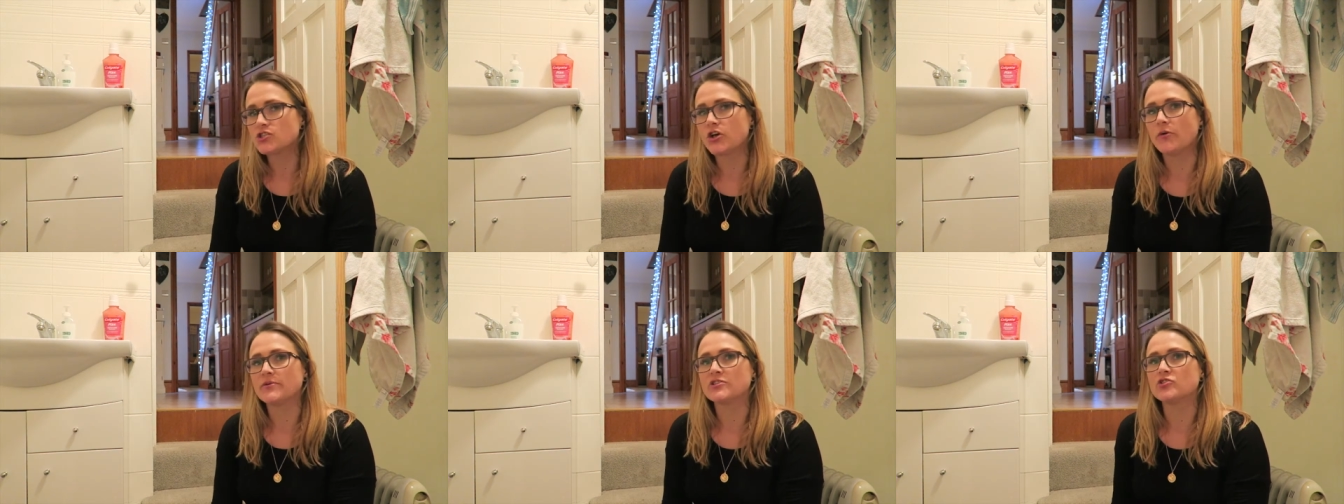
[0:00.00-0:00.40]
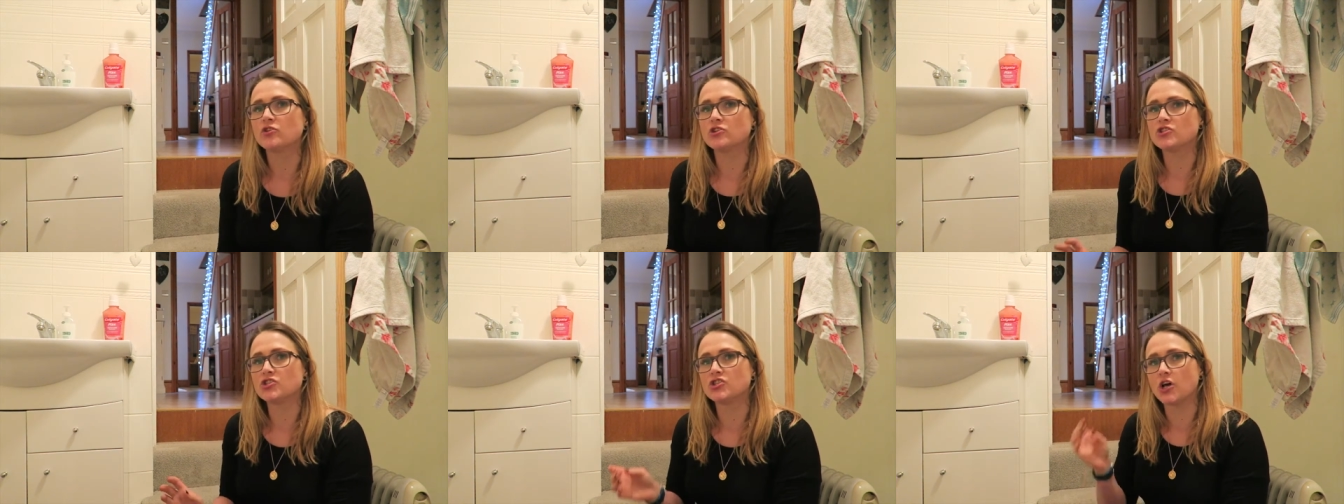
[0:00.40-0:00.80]
So it's
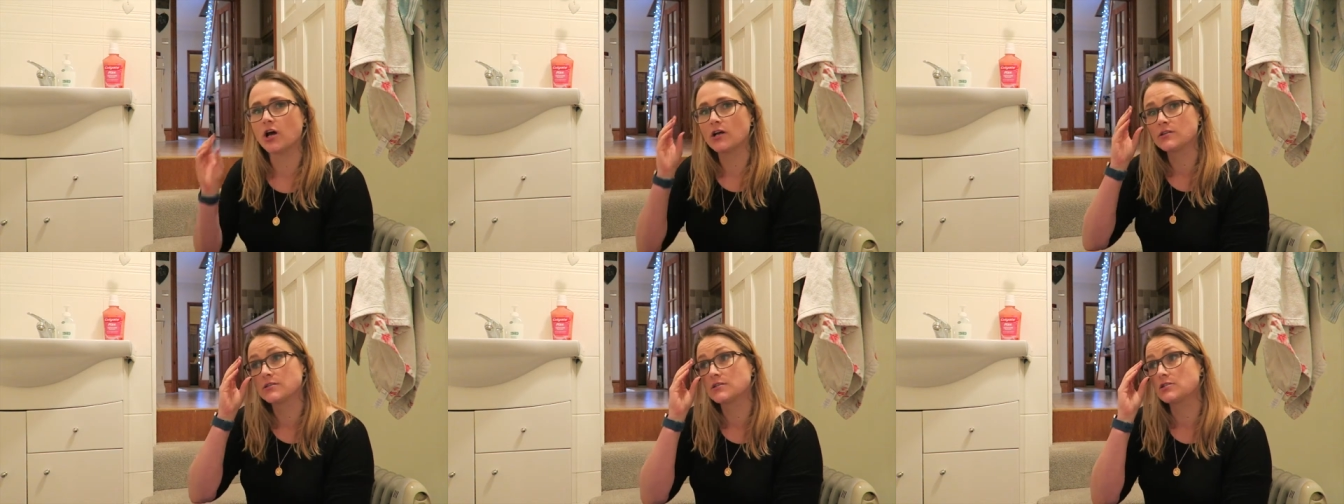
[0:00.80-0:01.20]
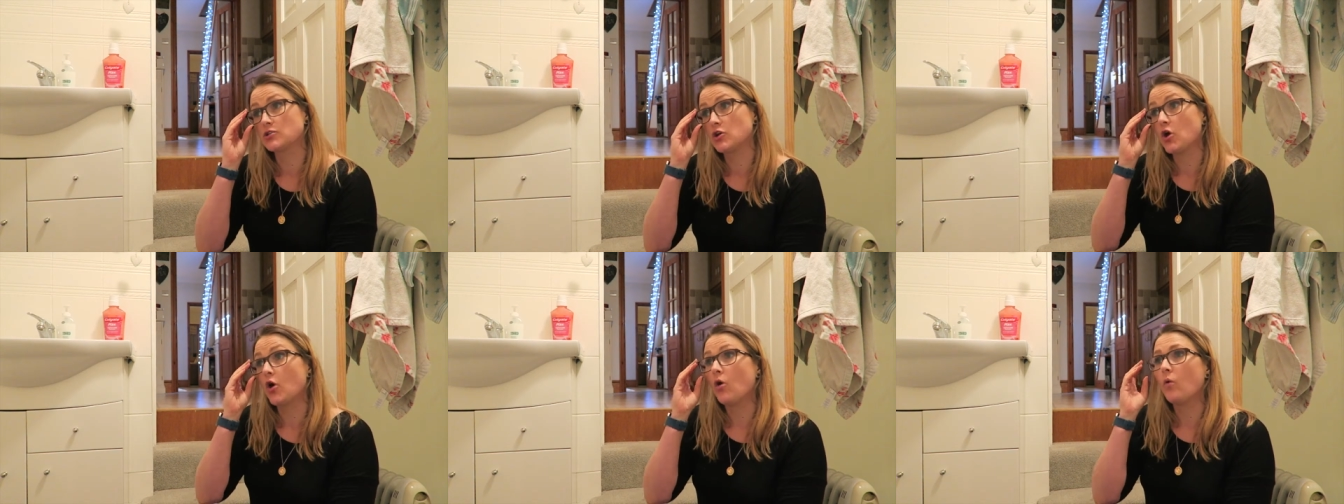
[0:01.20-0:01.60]
not just
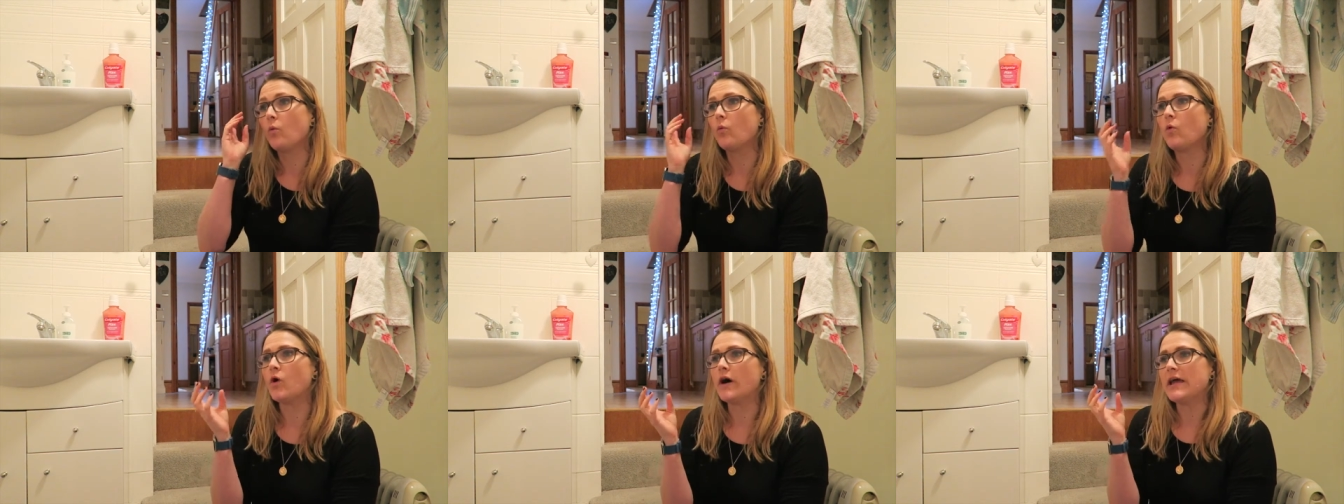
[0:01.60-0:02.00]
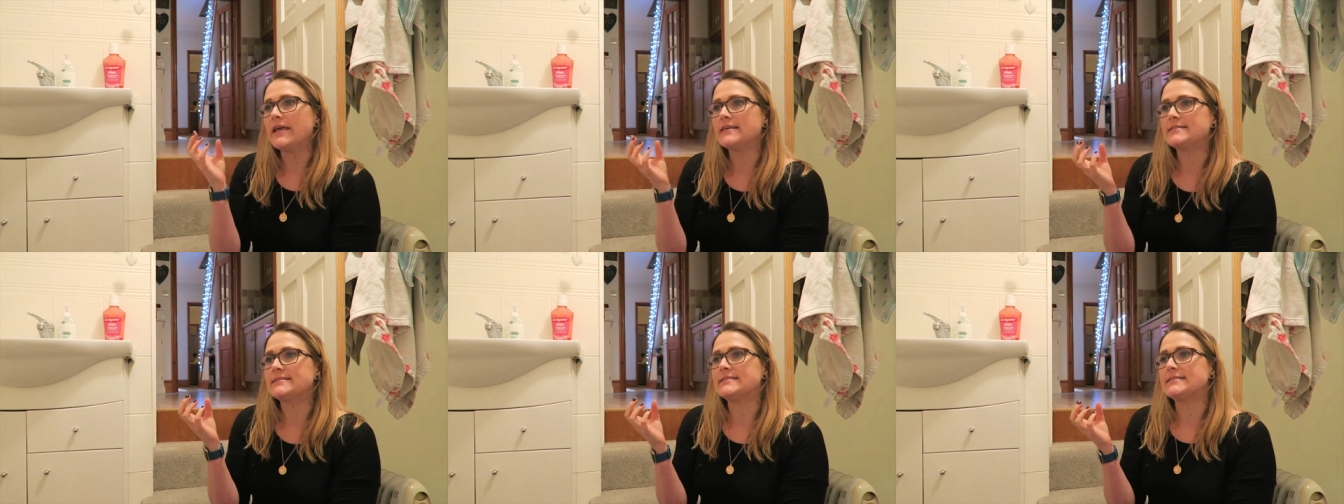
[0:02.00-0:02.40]
what
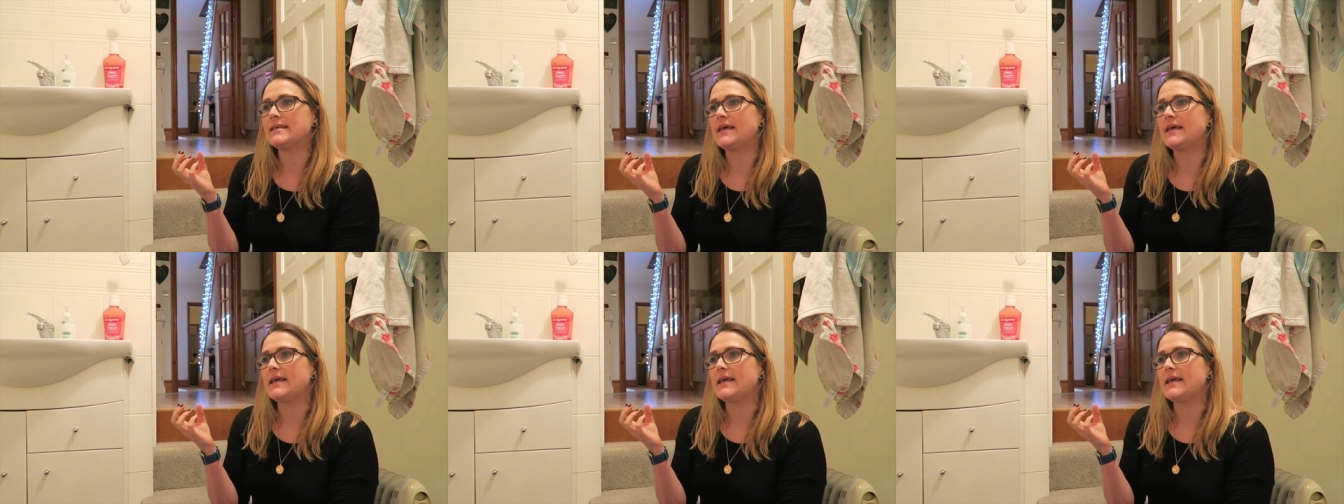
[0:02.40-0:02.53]
is